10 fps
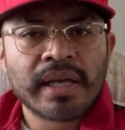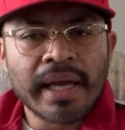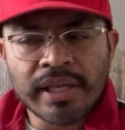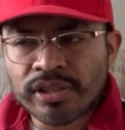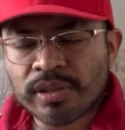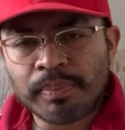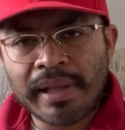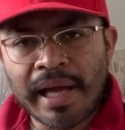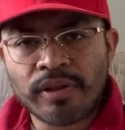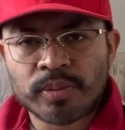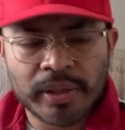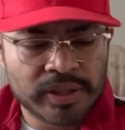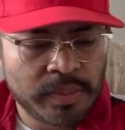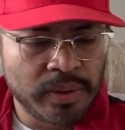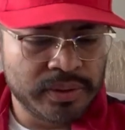And you just apply those
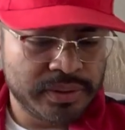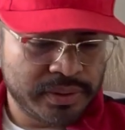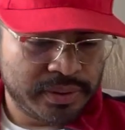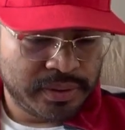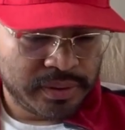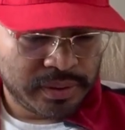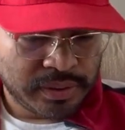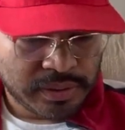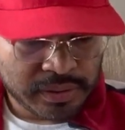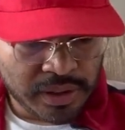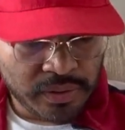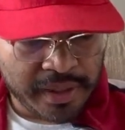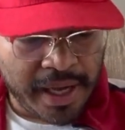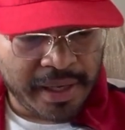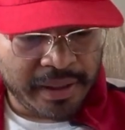principles and you'll
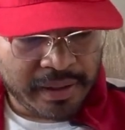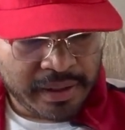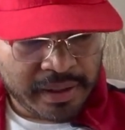get it.